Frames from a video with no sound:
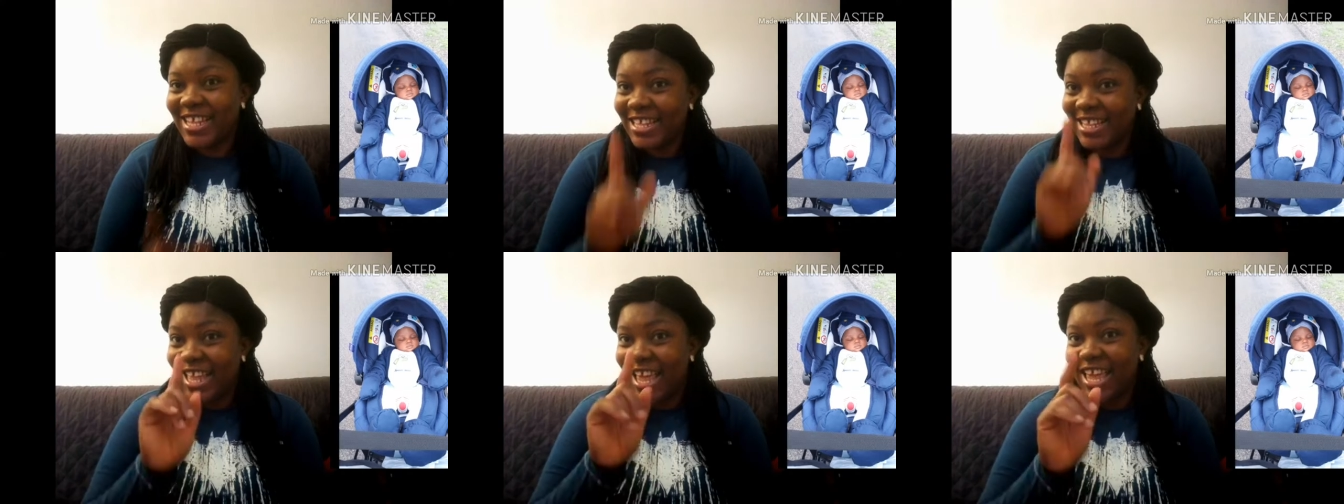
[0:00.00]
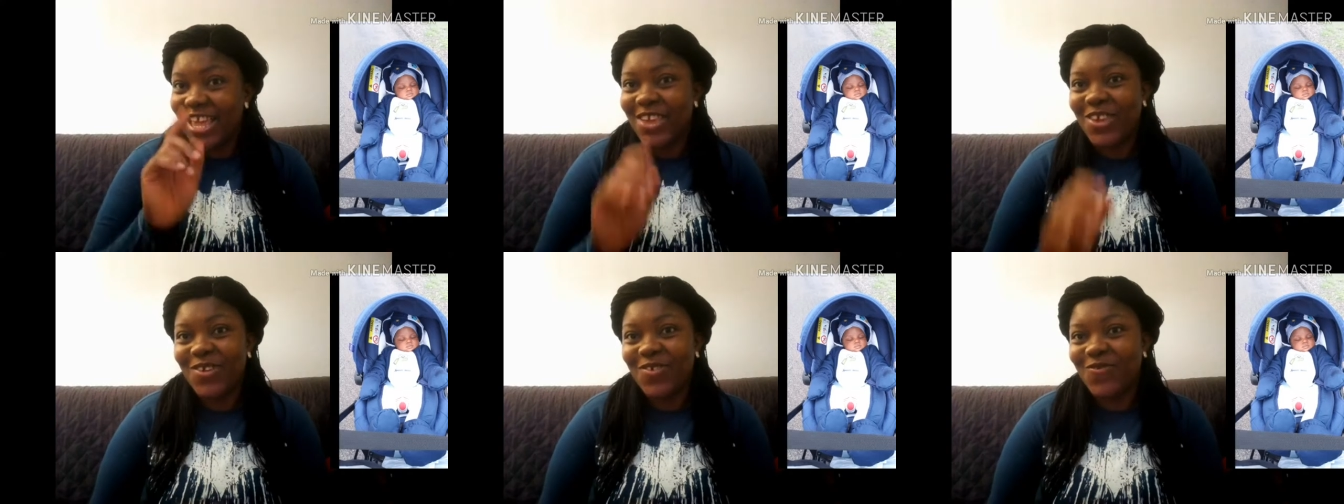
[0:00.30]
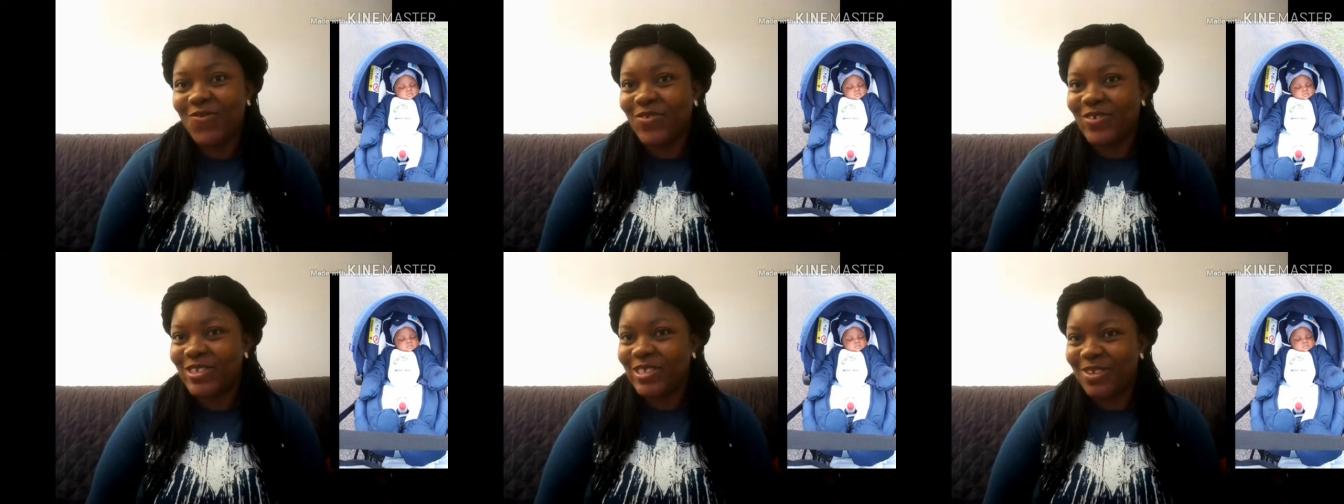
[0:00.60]
Thank you
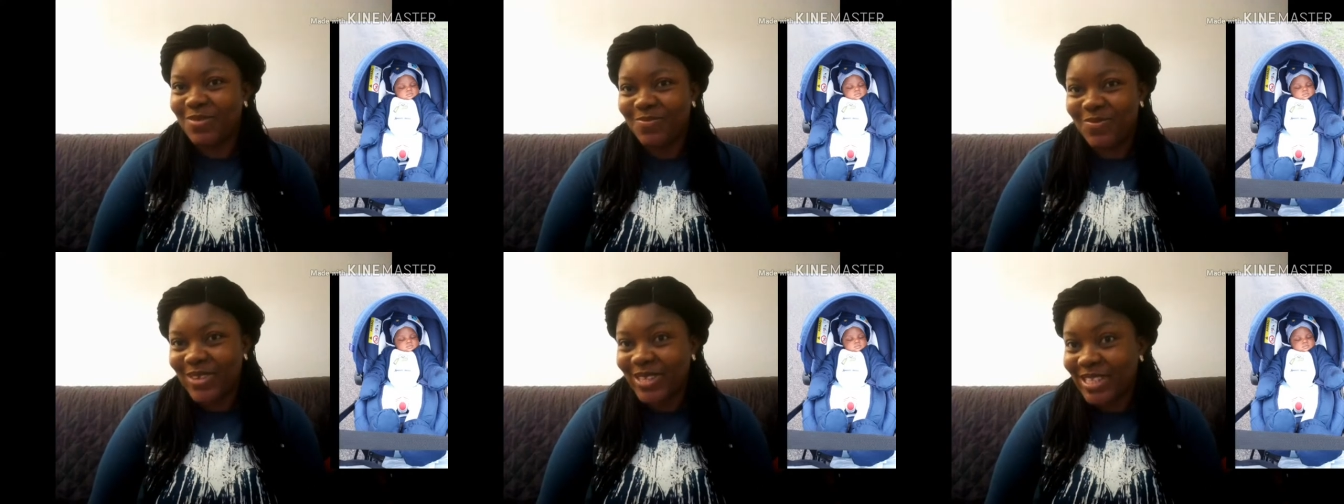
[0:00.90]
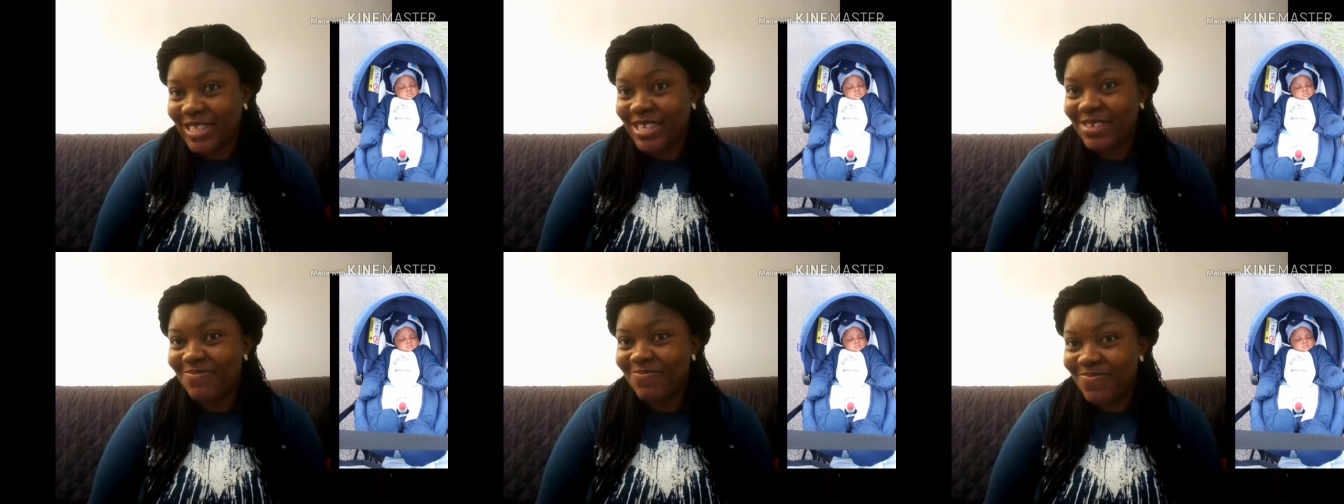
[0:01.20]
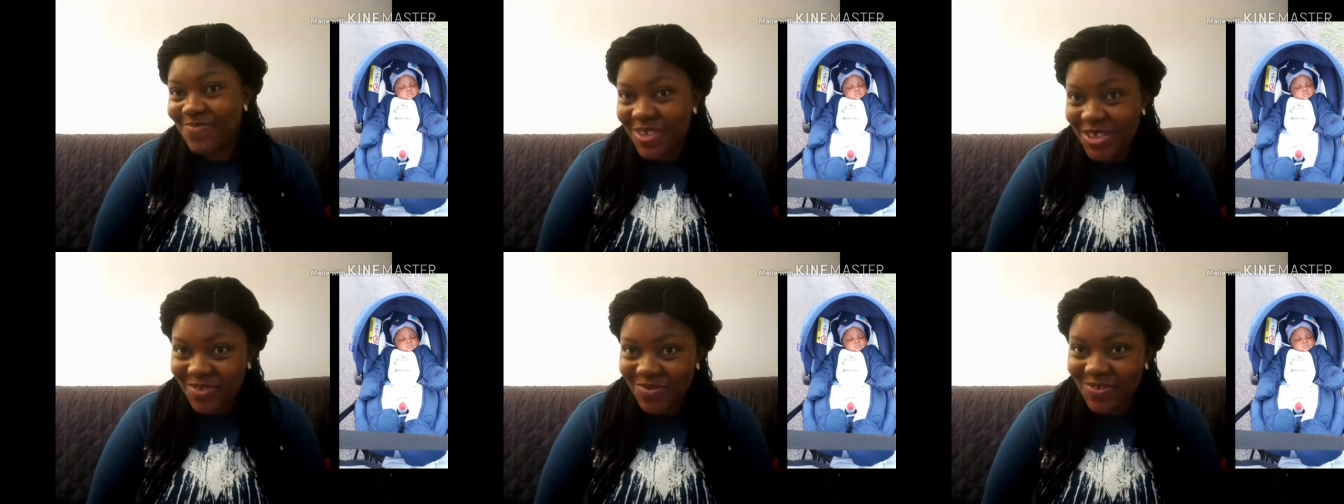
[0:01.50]
for
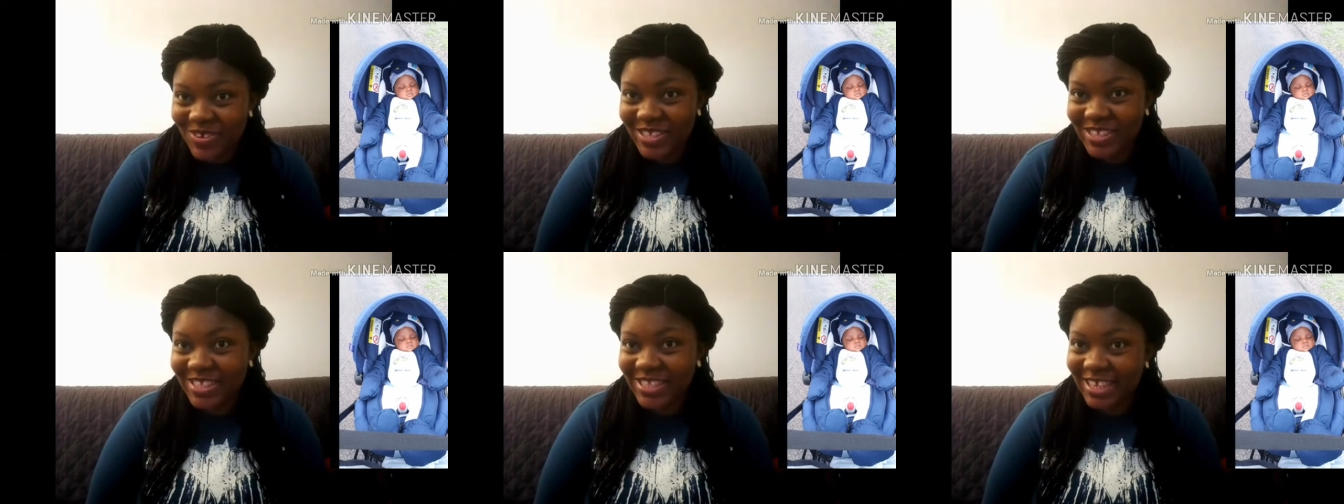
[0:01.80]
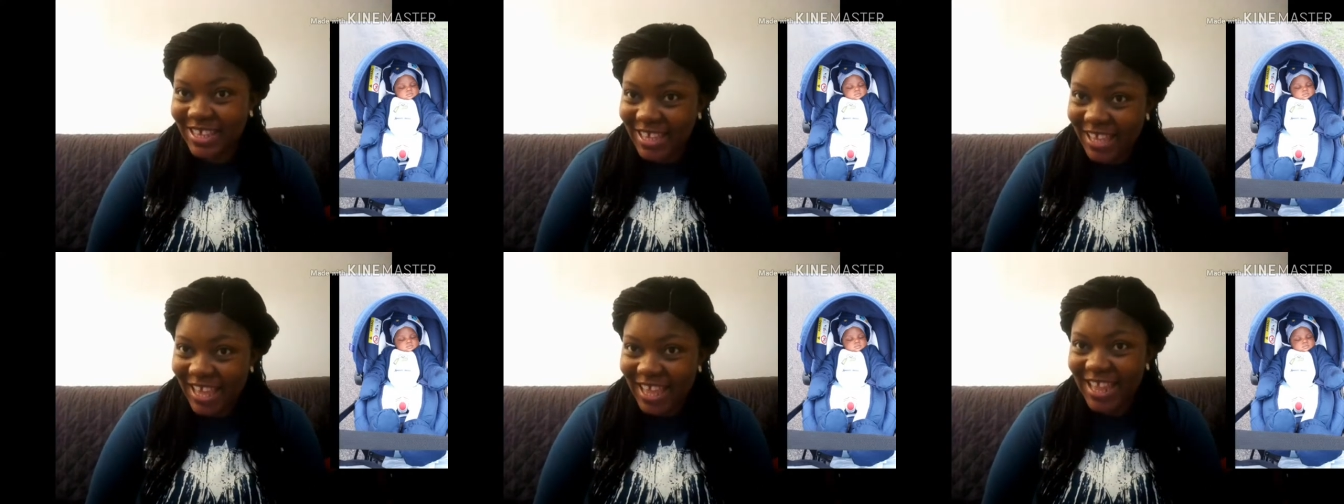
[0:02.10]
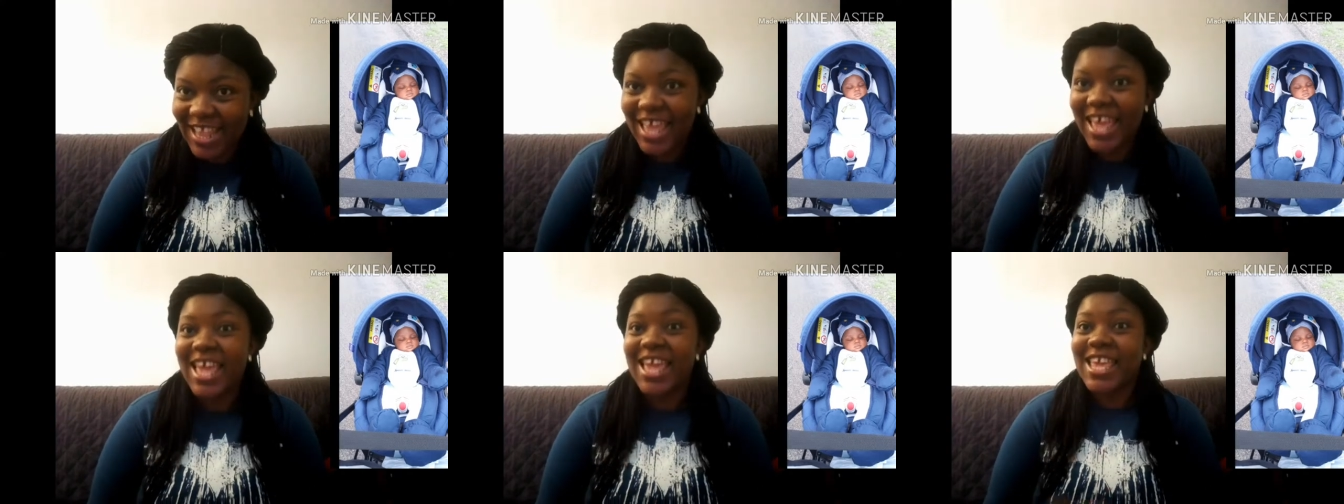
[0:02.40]
supporting me once
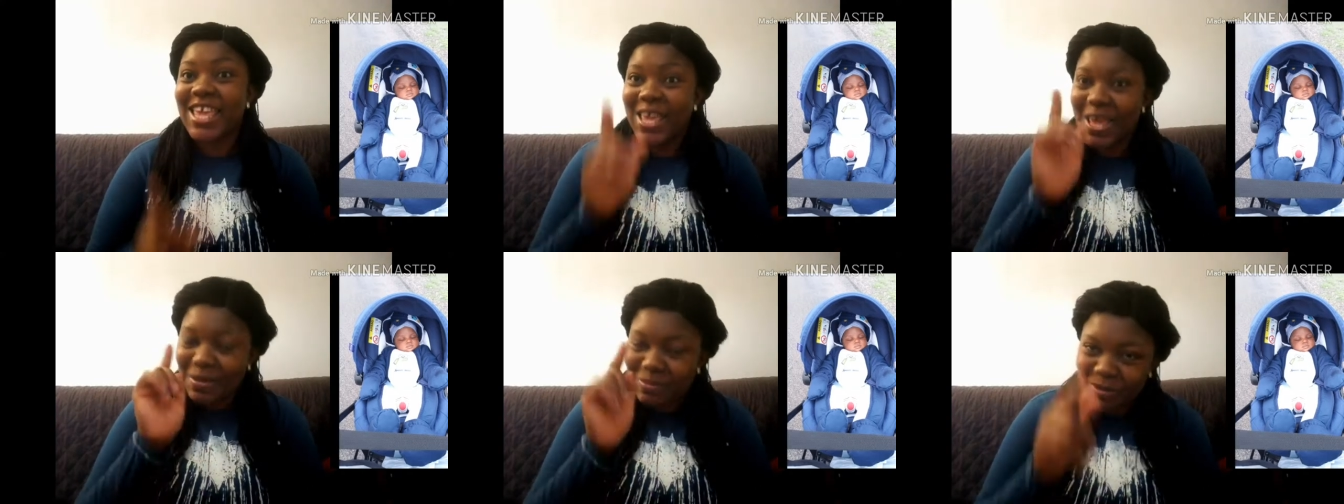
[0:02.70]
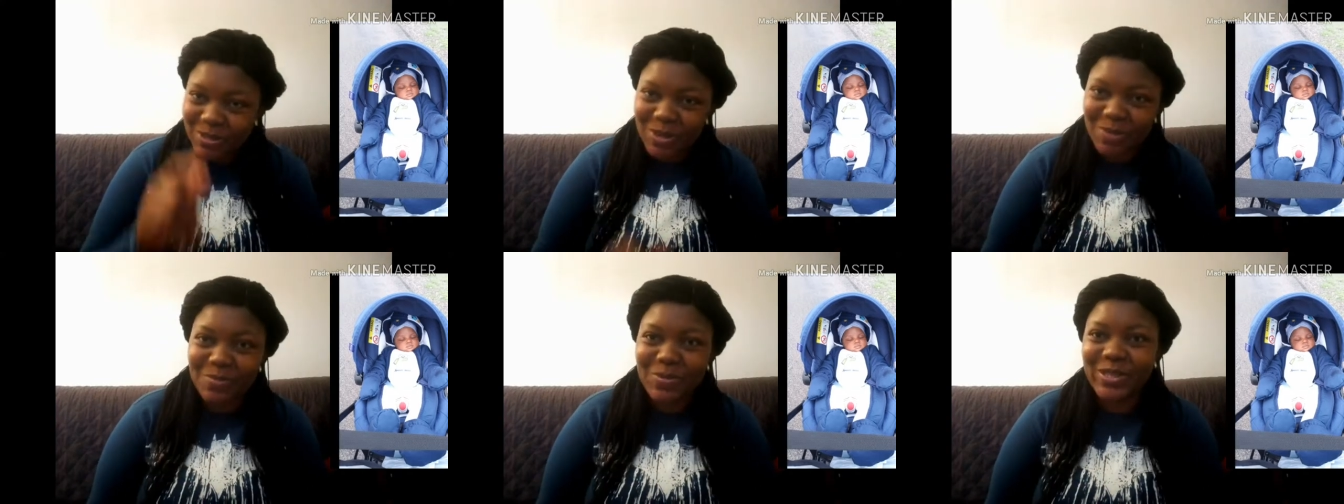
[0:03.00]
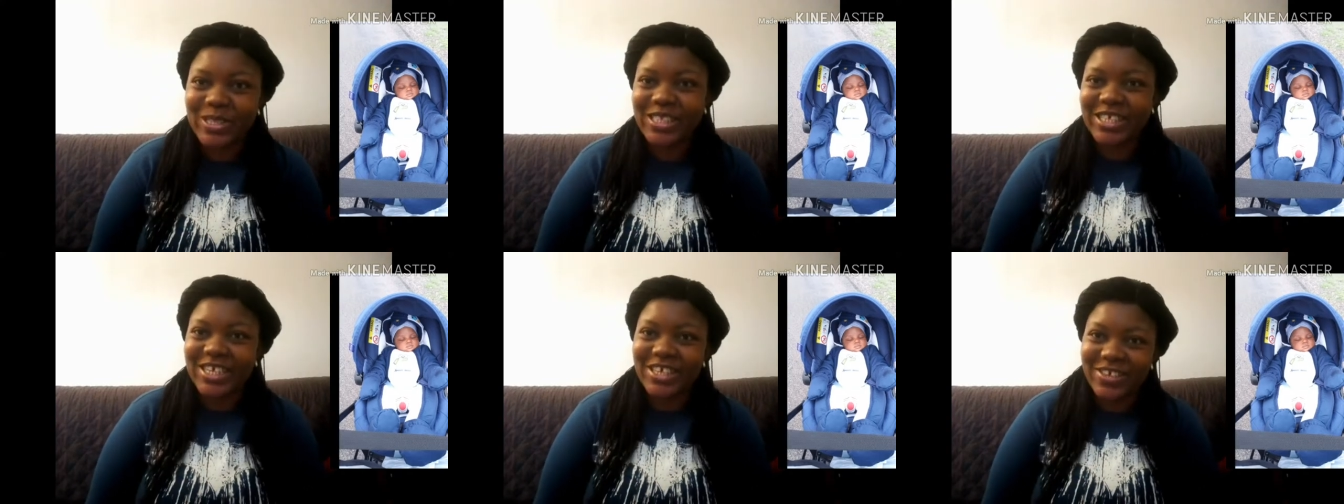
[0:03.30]
again. Keep
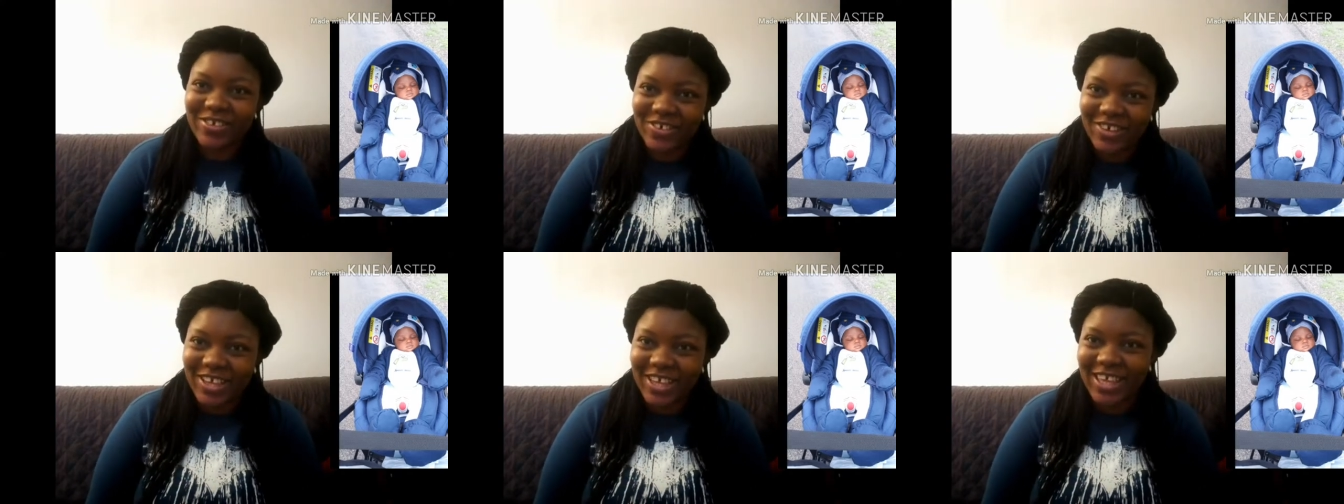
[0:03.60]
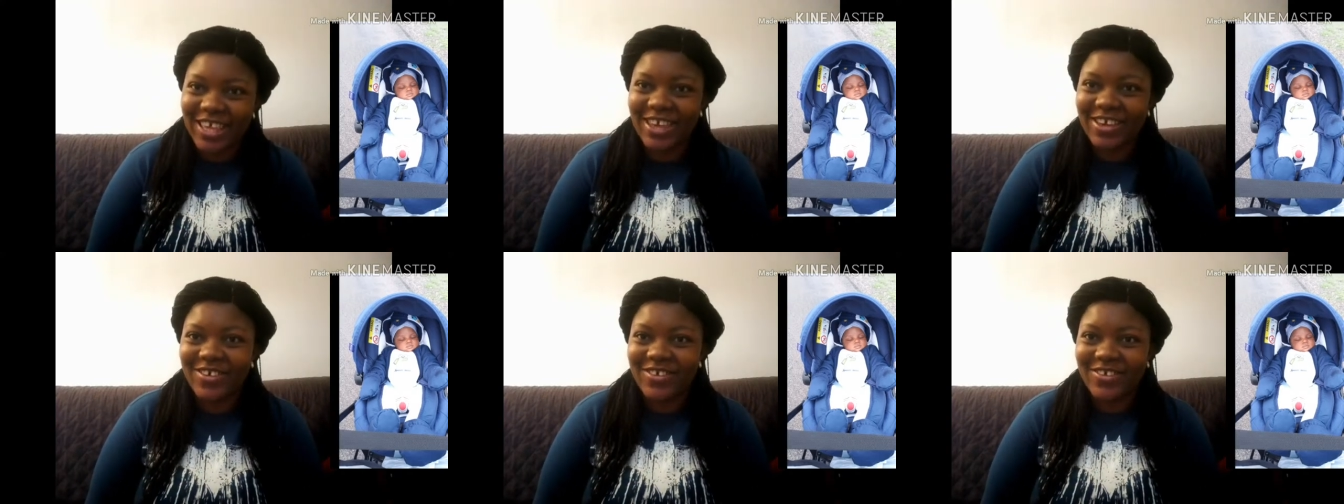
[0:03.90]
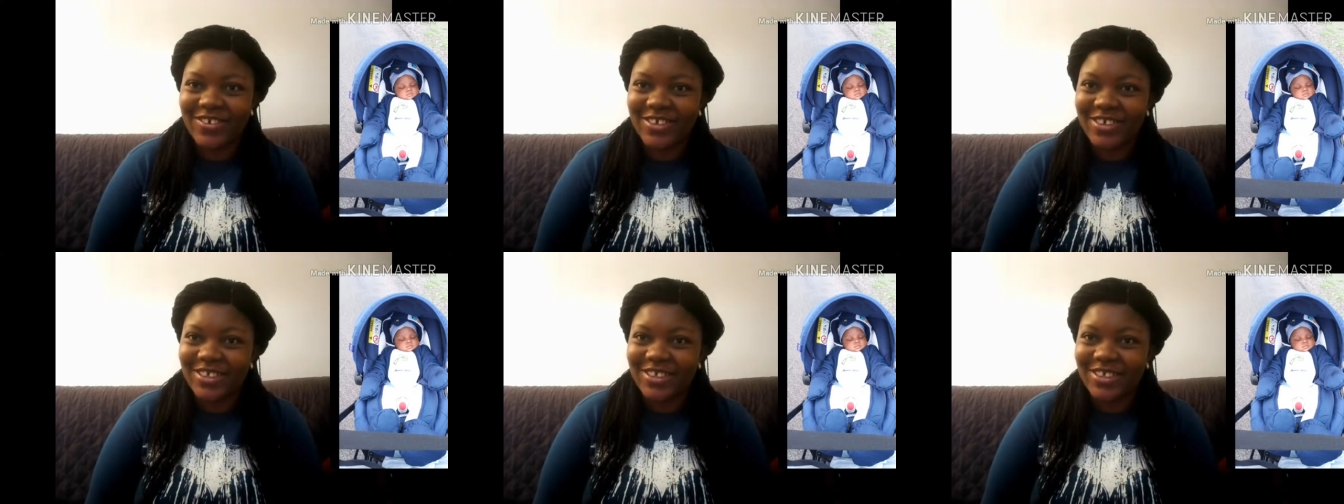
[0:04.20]
supporting your girl.